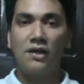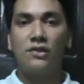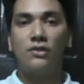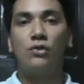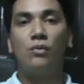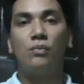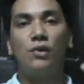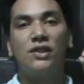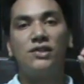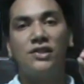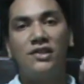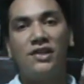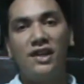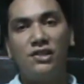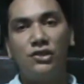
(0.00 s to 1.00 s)
So in a
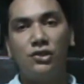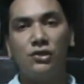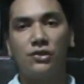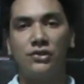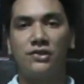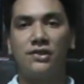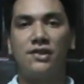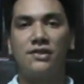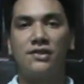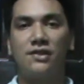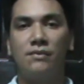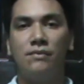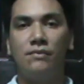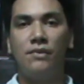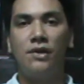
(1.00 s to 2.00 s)
presidential
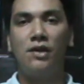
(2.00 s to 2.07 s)
system,